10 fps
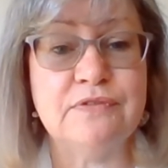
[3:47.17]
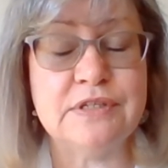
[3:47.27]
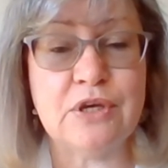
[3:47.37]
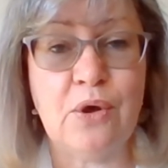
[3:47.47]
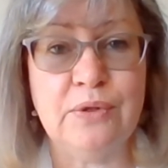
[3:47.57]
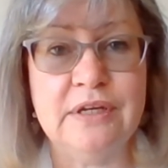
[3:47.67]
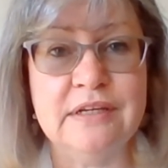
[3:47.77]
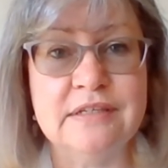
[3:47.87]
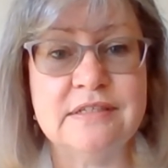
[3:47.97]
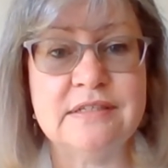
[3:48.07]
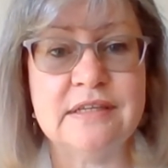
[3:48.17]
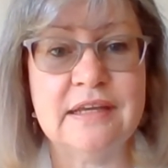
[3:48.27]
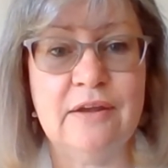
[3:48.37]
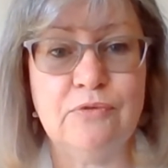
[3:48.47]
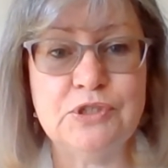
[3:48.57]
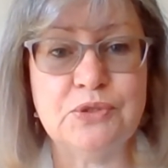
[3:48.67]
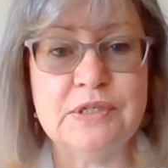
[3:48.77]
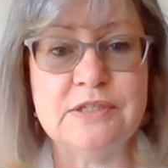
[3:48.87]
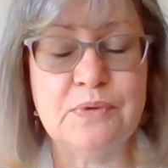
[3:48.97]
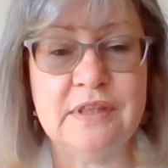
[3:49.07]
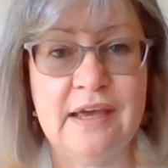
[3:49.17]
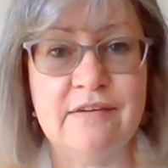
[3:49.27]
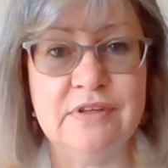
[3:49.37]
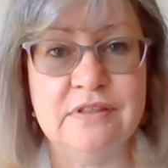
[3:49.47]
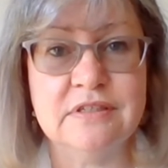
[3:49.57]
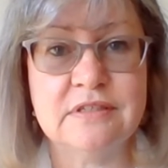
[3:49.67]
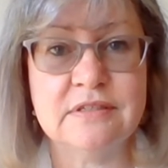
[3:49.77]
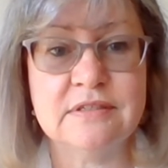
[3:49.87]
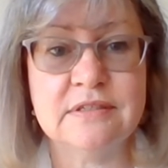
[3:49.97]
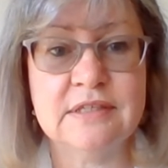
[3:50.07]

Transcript: of his holiness and rejoice with the heavens.